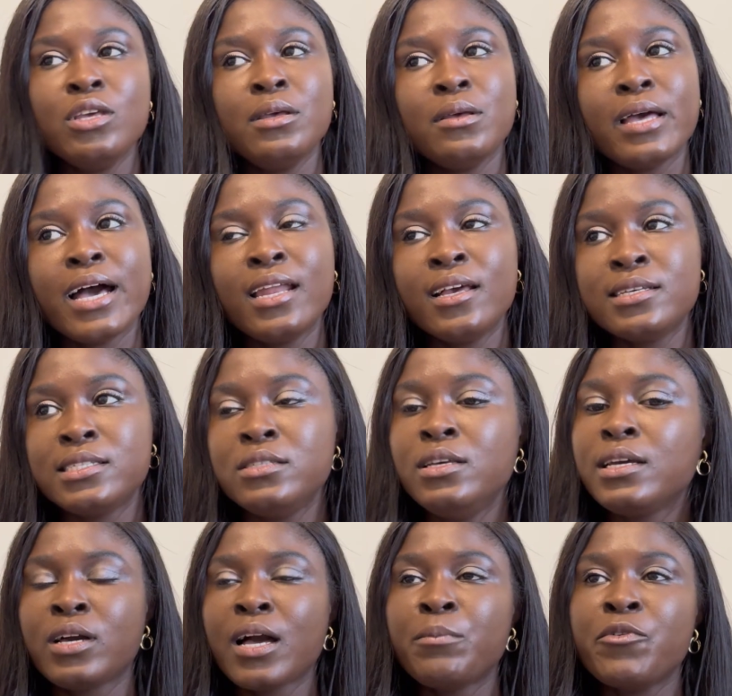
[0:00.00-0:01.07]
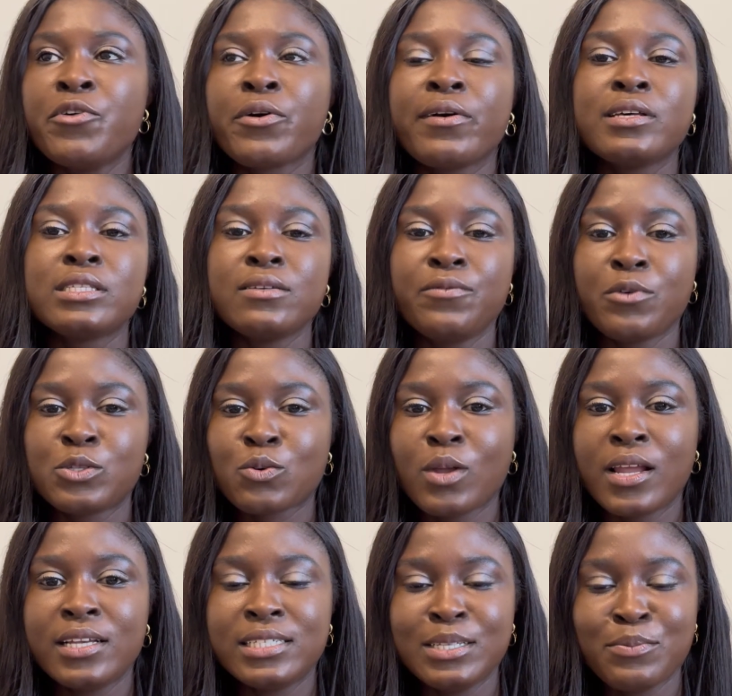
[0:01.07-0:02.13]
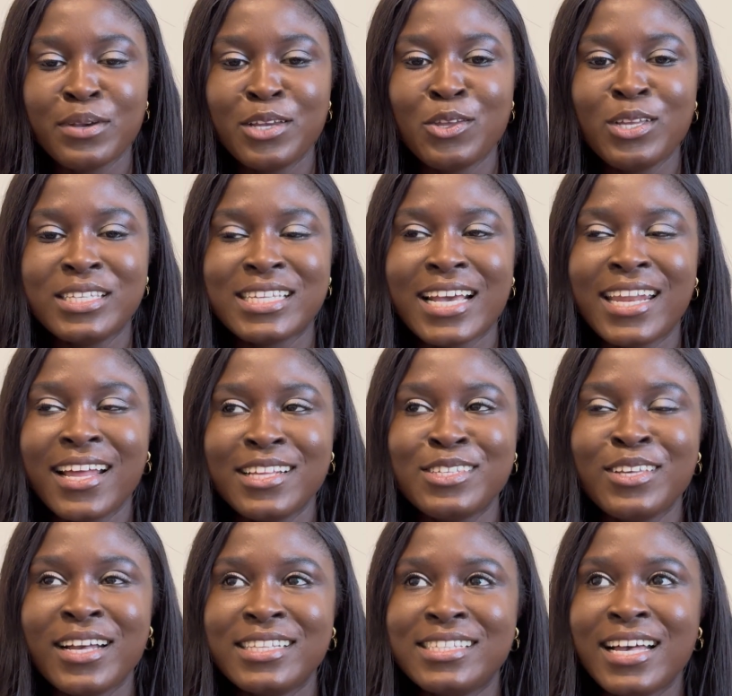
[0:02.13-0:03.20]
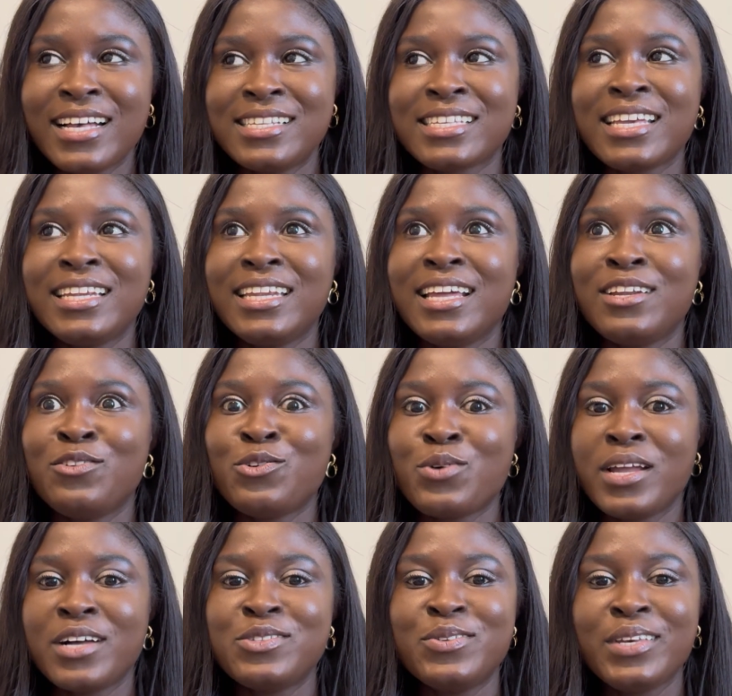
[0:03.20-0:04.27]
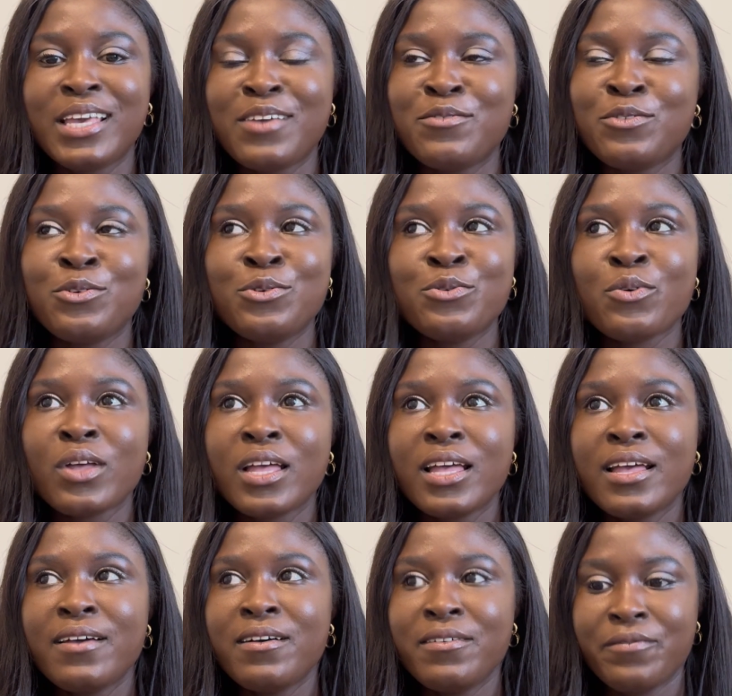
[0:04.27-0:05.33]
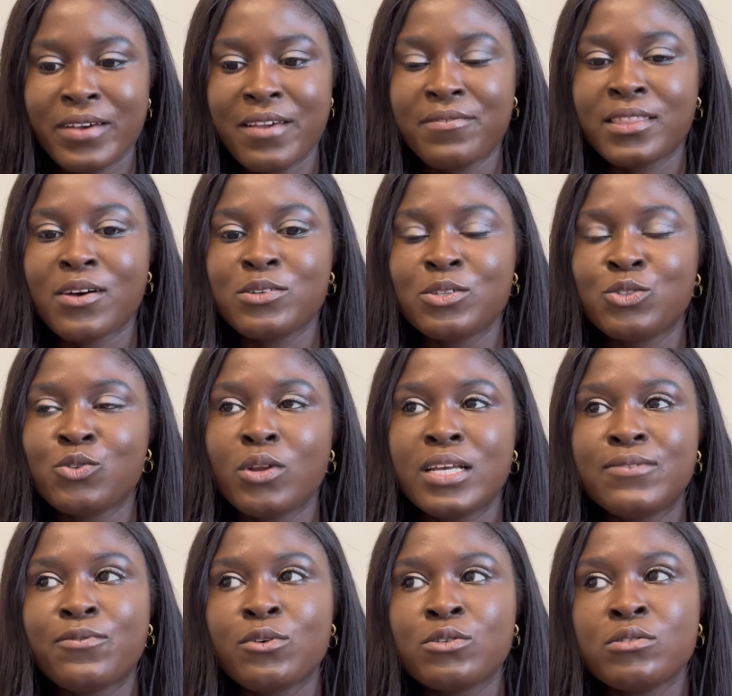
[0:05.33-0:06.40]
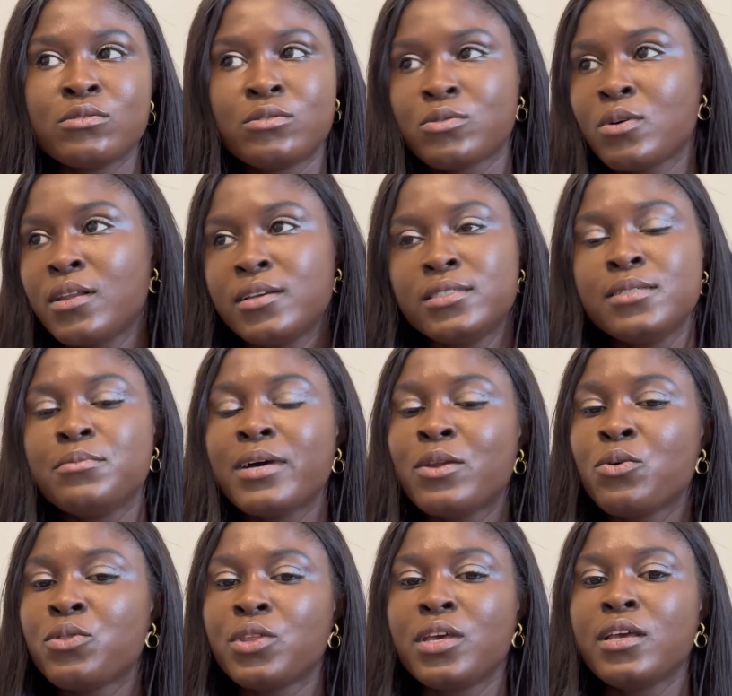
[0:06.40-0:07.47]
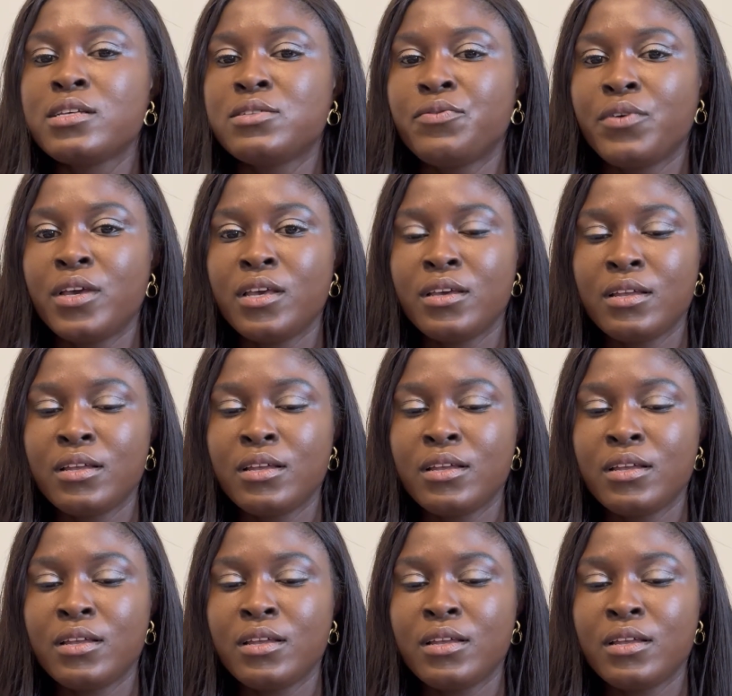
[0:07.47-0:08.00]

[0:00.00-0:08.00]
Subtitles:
Honestly, you can't be requesting for scholarship and you decide that you are asking the donor to give you $5,000 for scholarship. I don't think it's fair.